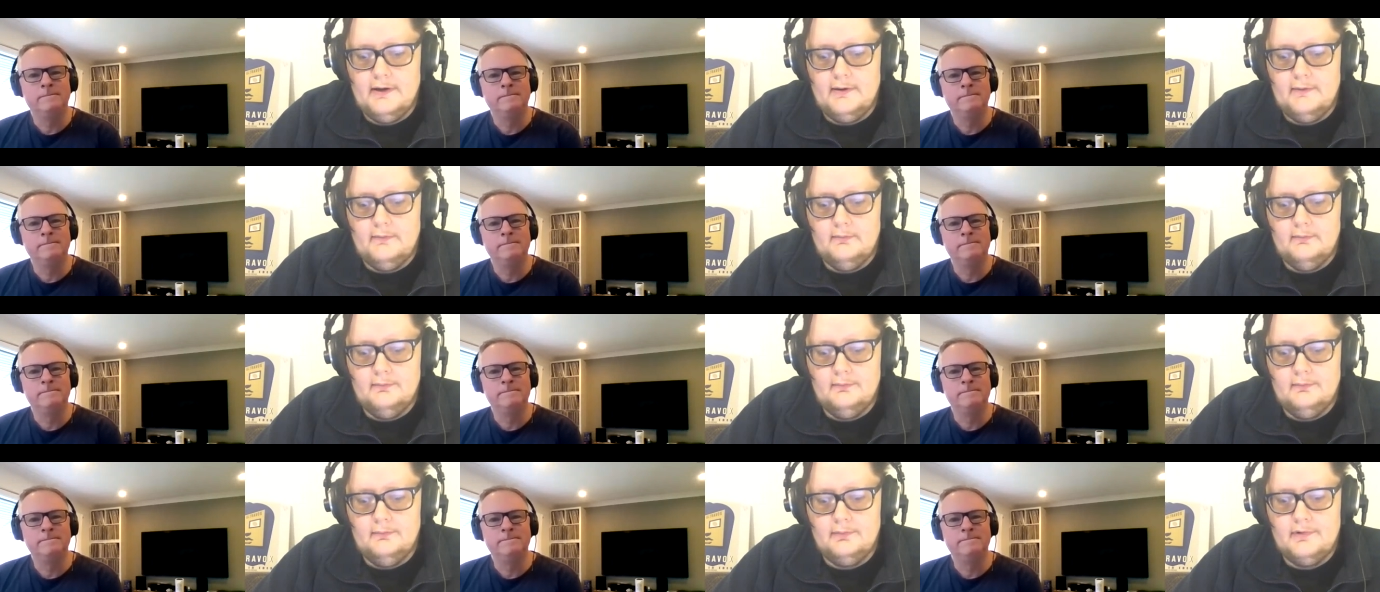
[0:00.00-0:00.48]

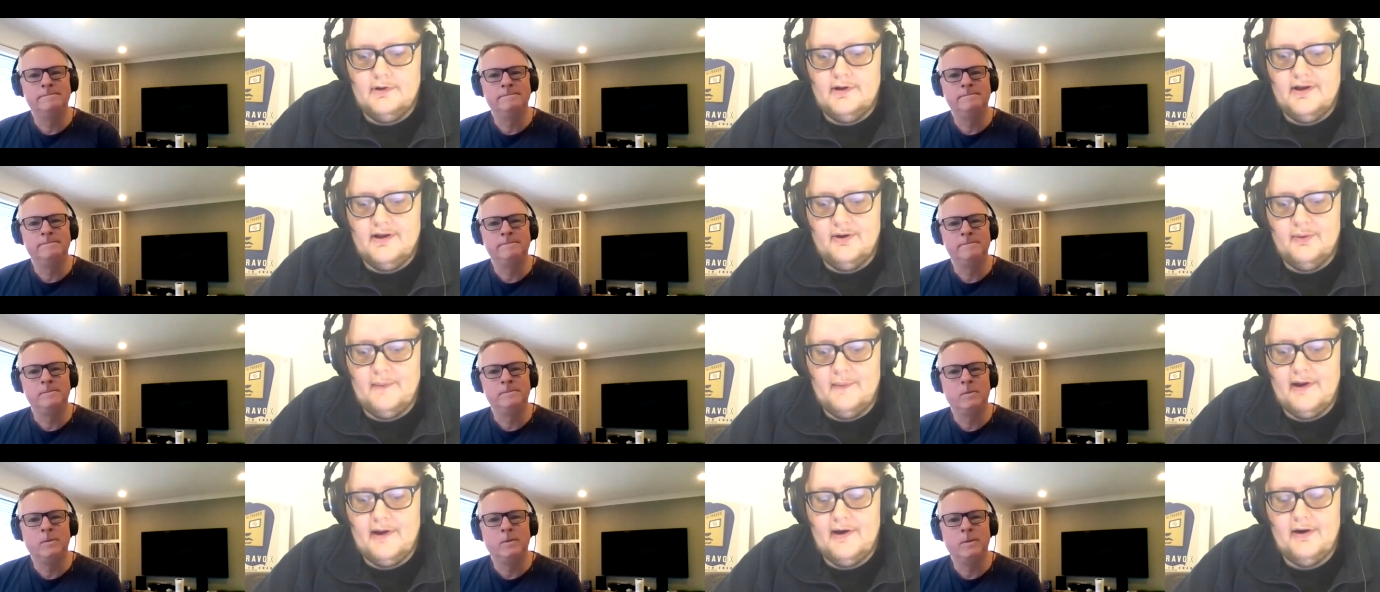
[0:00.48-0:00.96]
Speaker 1: um,
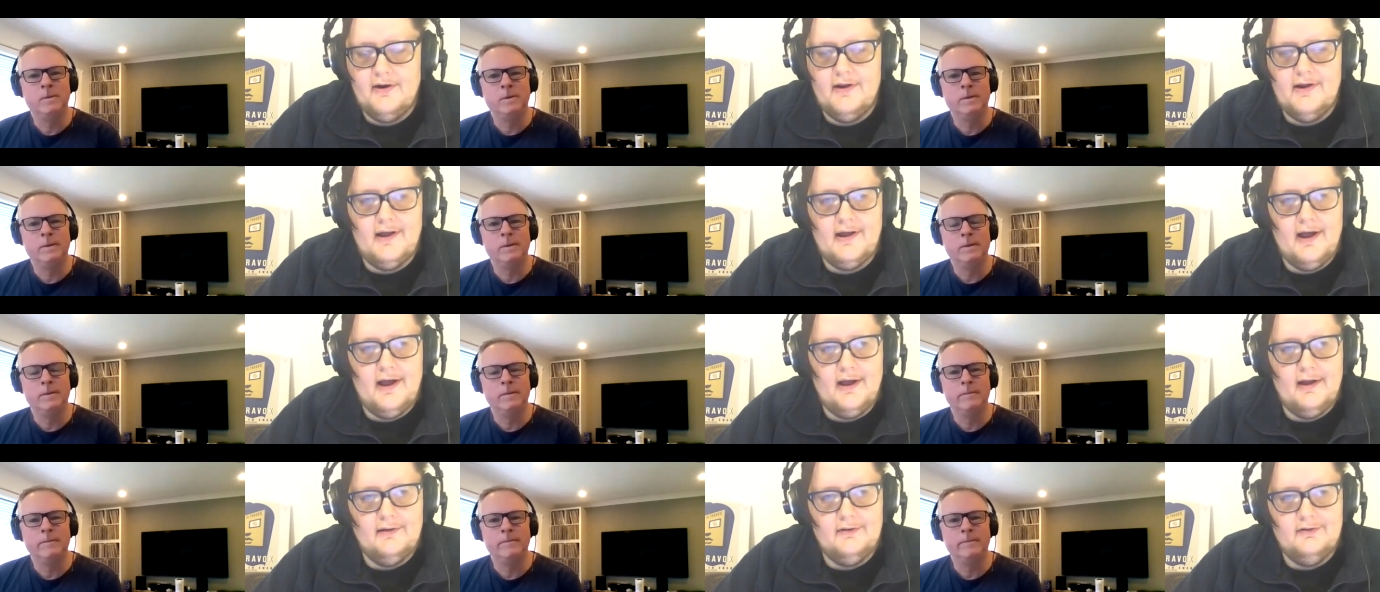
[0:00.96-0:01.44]
career
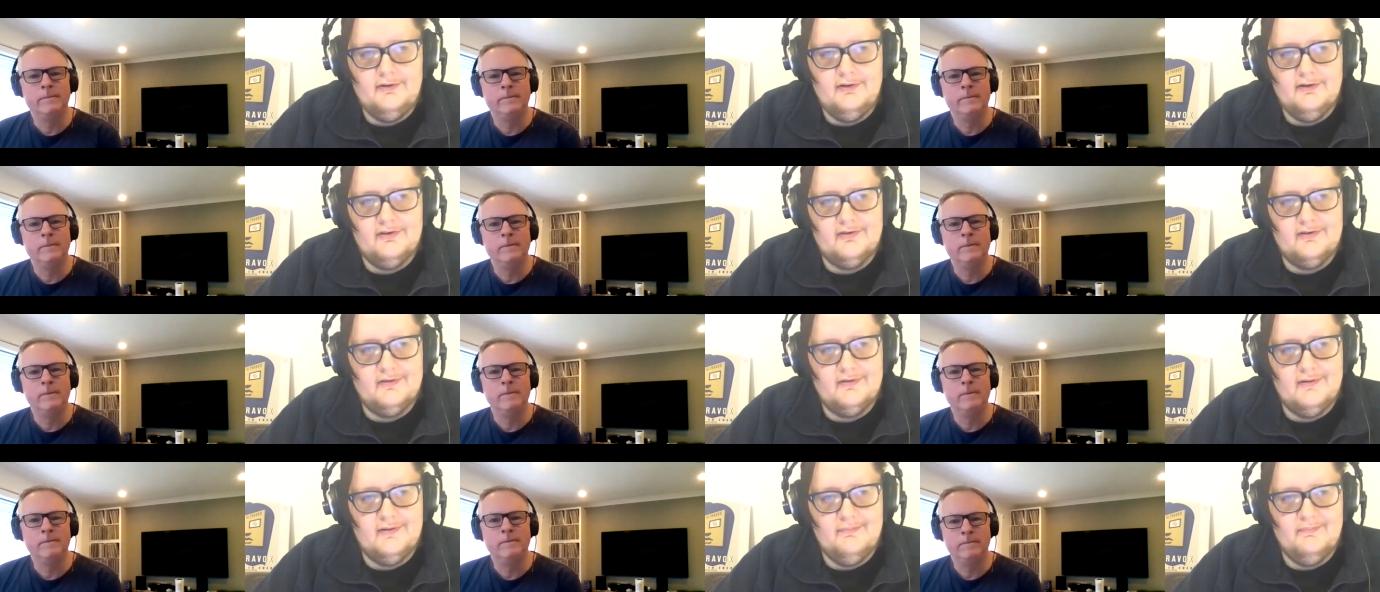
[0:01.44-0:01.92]
he
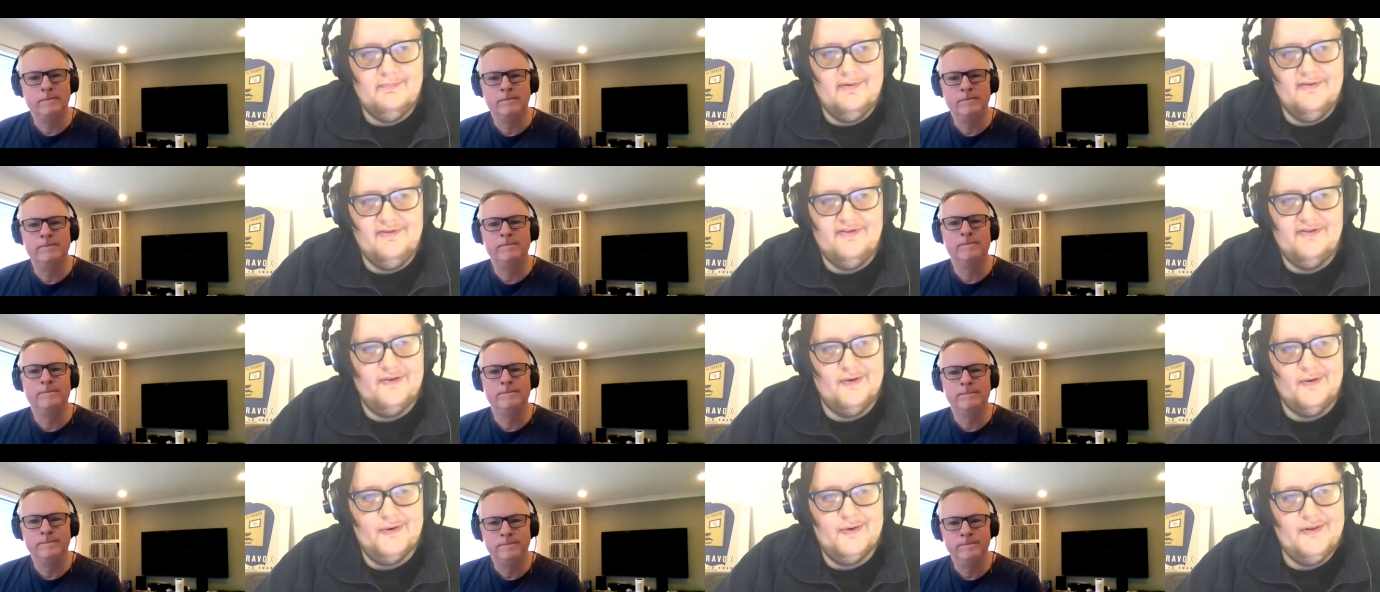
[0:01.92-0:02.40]
had just
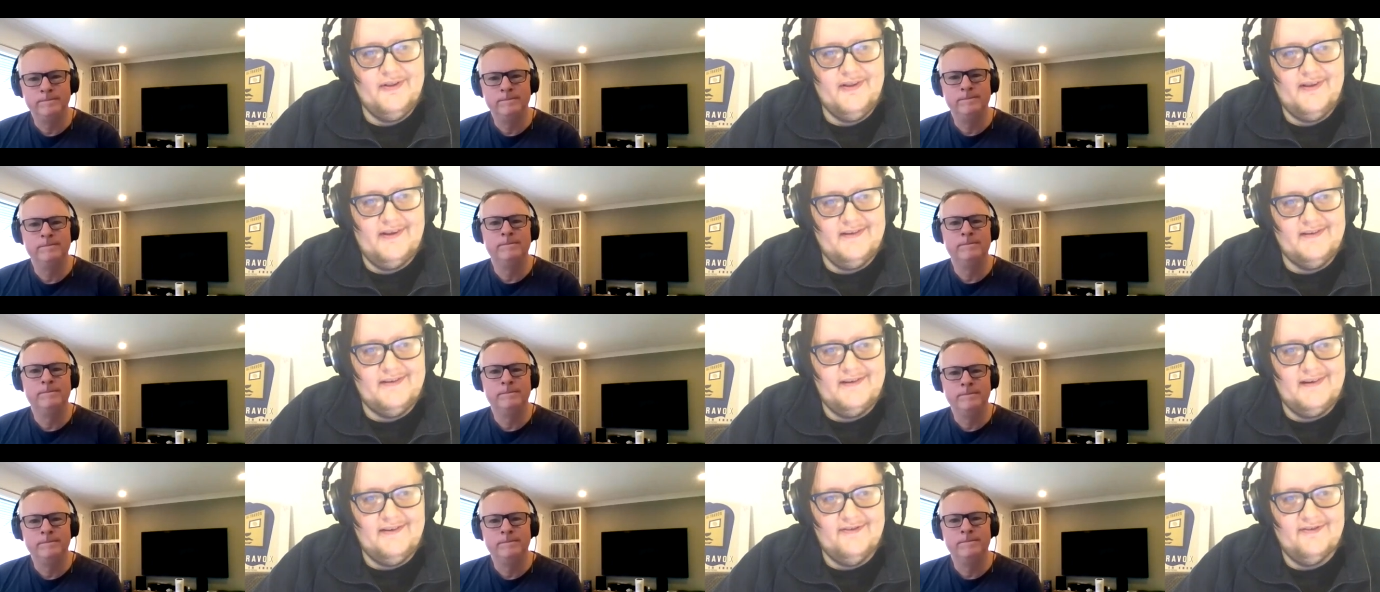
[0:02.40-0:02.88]

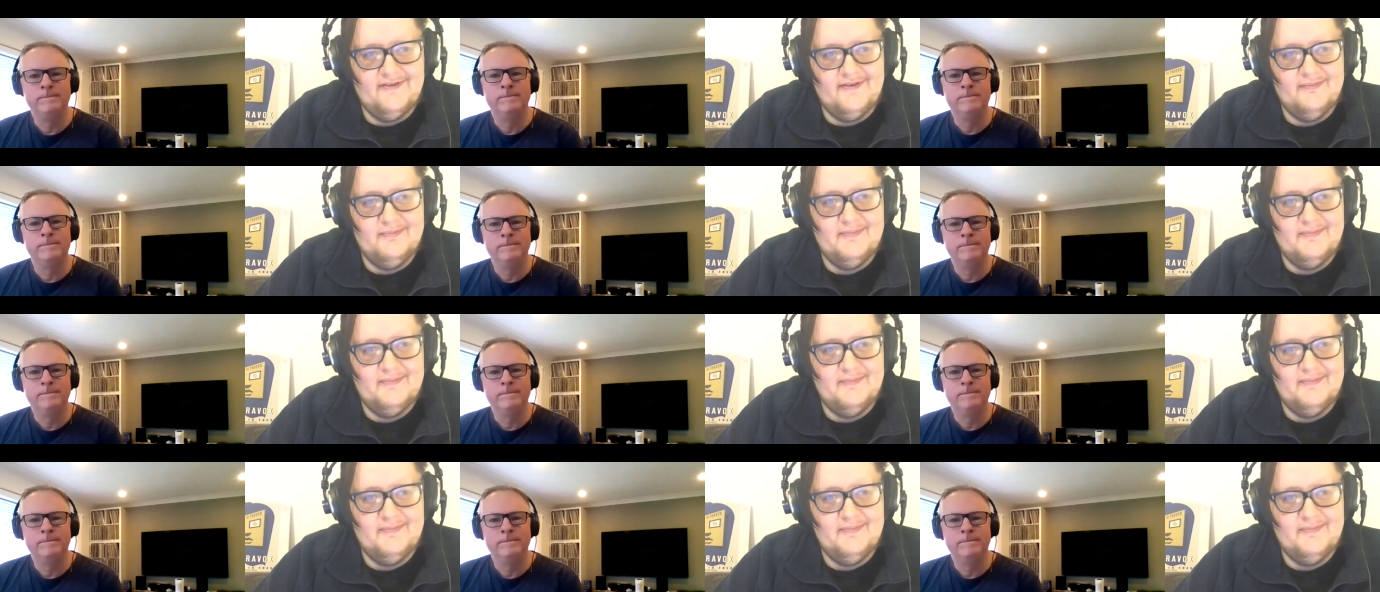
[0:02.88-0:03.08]
before this.